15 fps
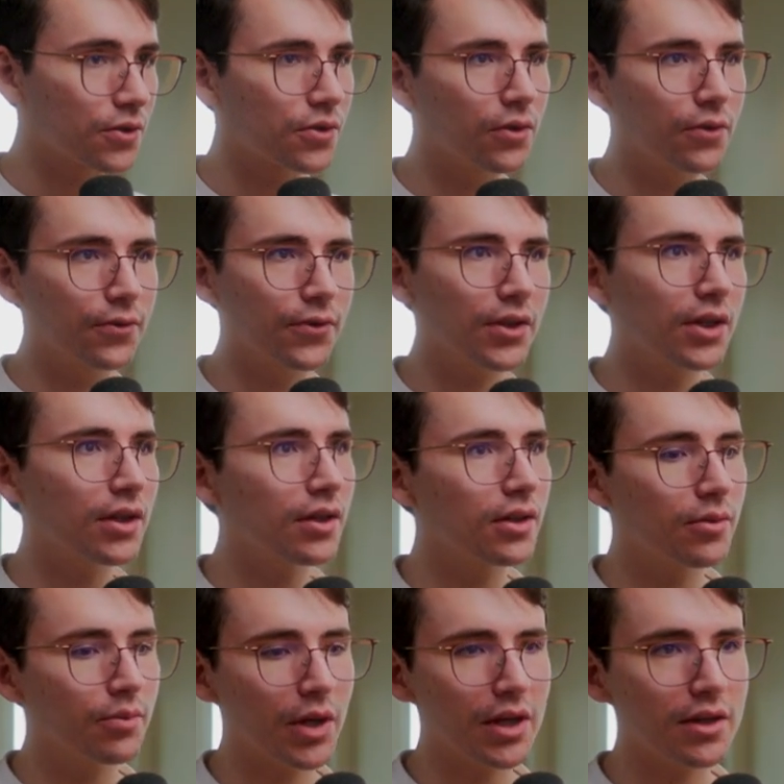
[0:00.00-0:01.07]
Control V,
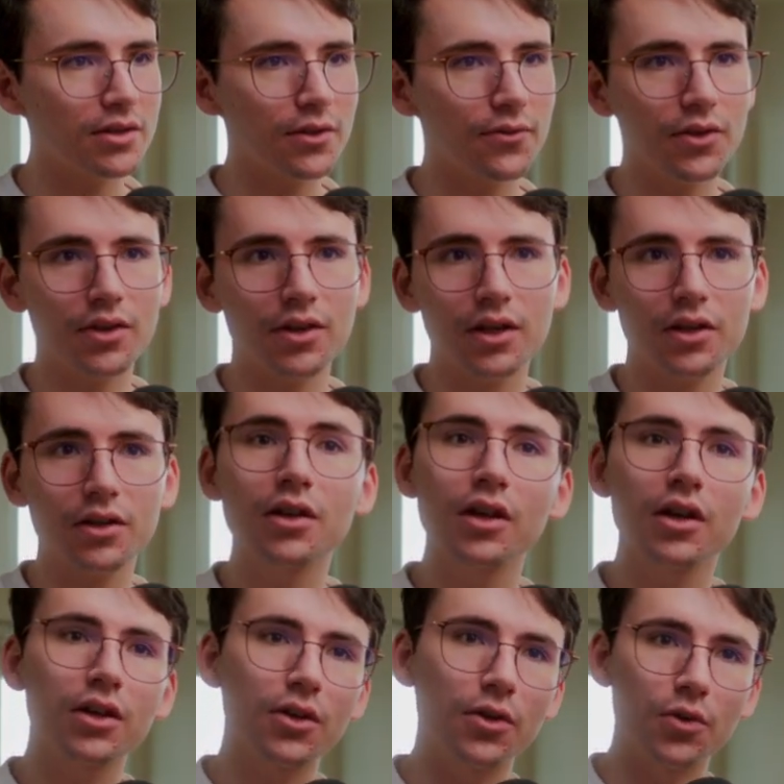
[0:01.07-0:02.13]
paste everything,
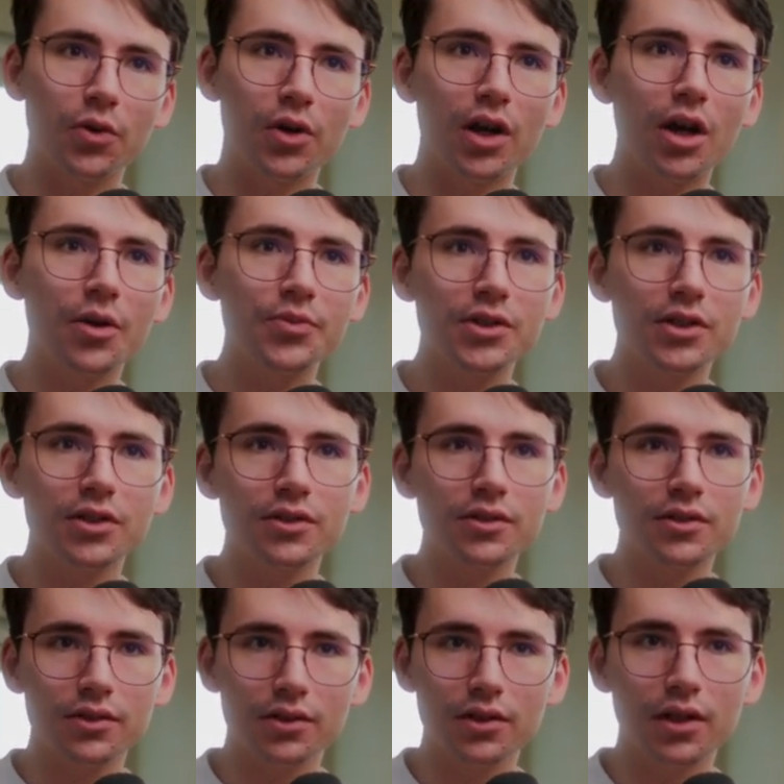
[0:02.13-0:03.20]
go to our
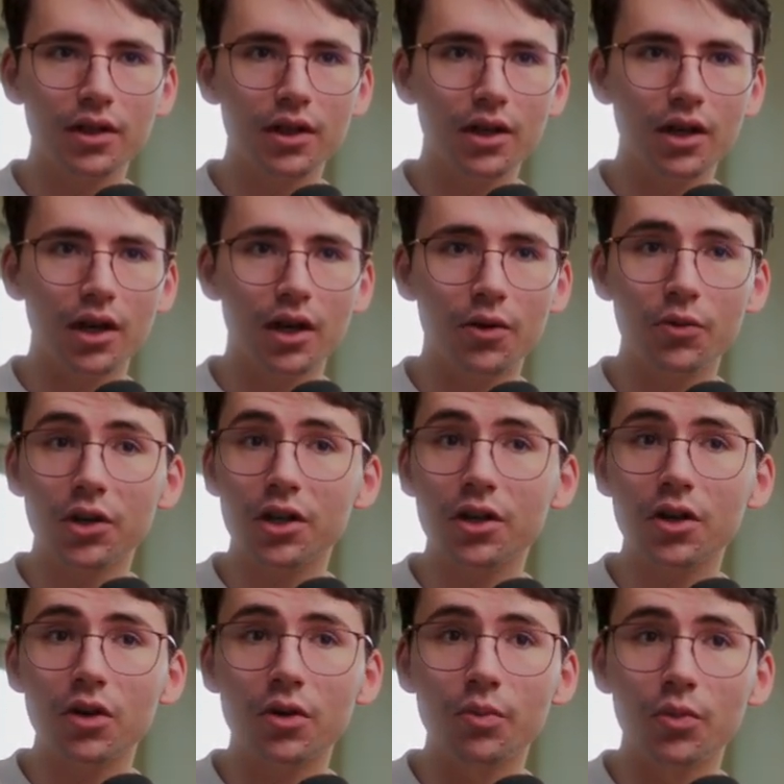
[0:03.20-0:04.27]
options. We're going to
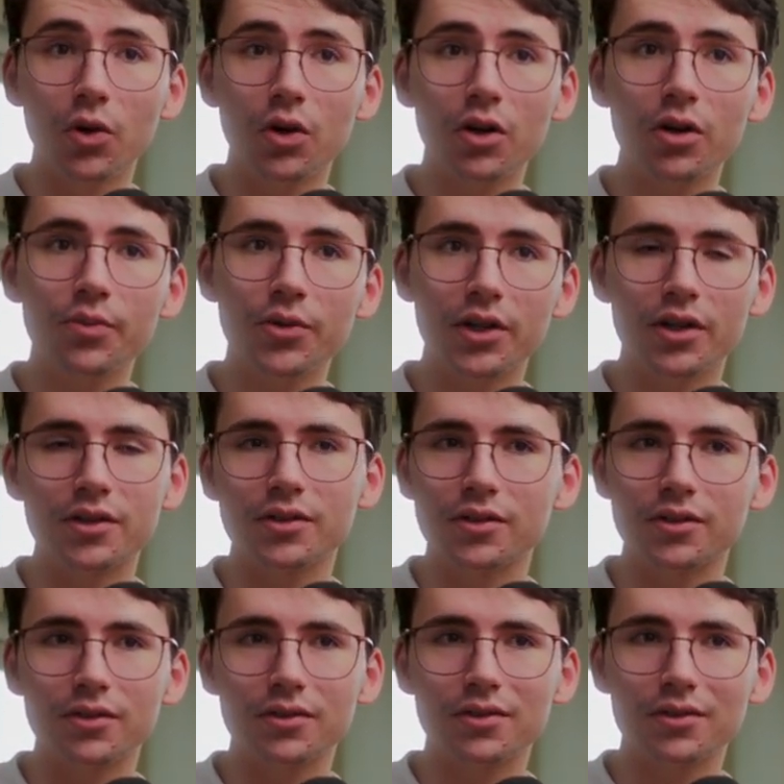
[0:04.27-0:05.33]
go to more because
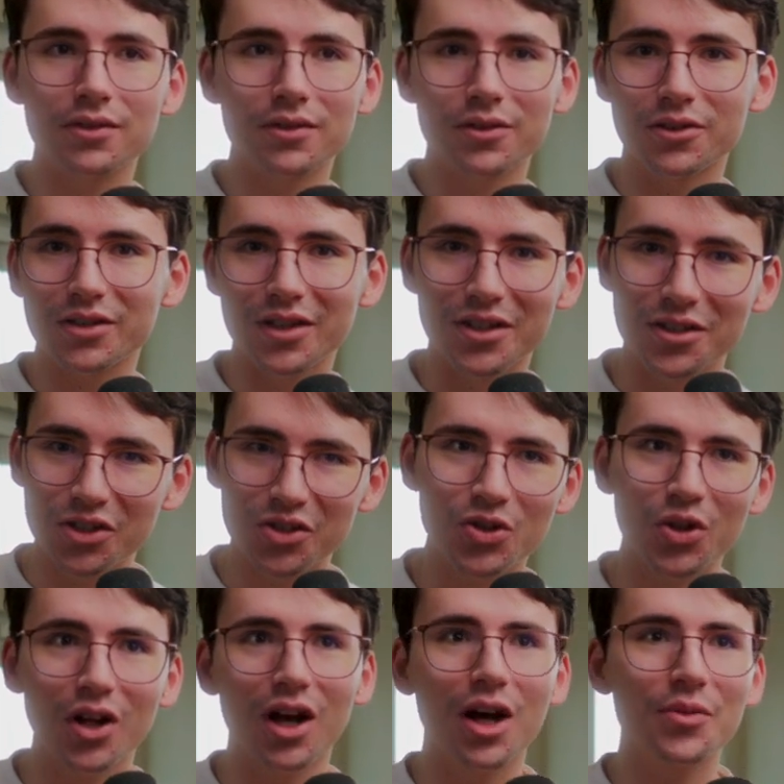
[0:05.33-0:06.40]
there's
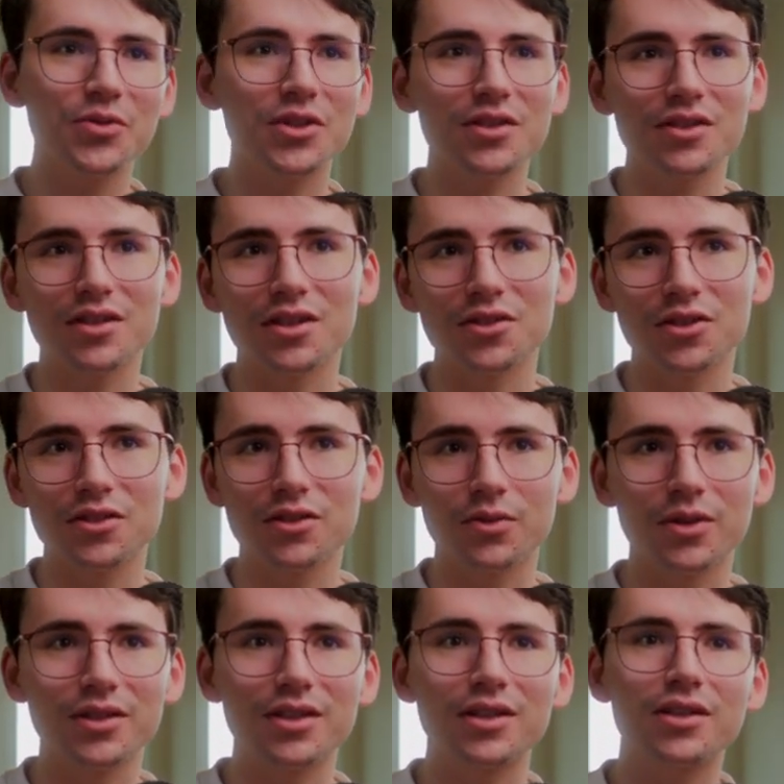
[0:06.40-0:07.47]
additional options than just the
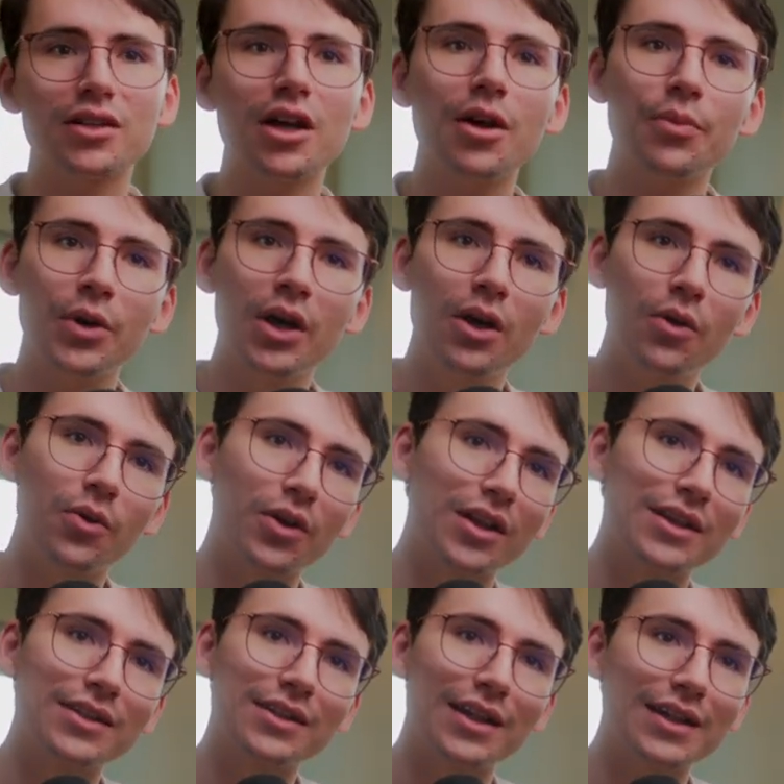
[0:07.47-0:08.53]
ones at the top. We're
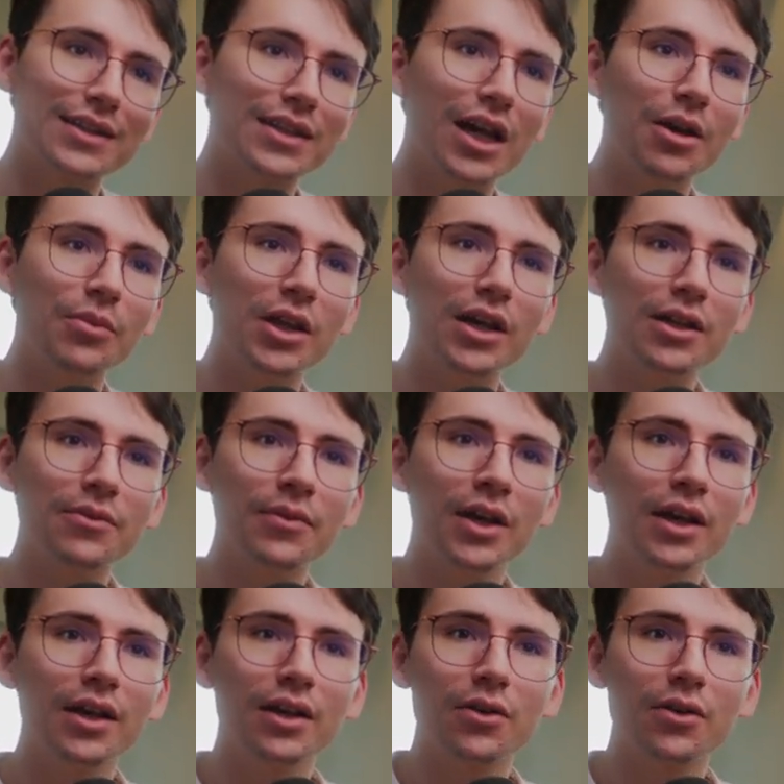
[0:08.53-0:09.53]
going to select timeline.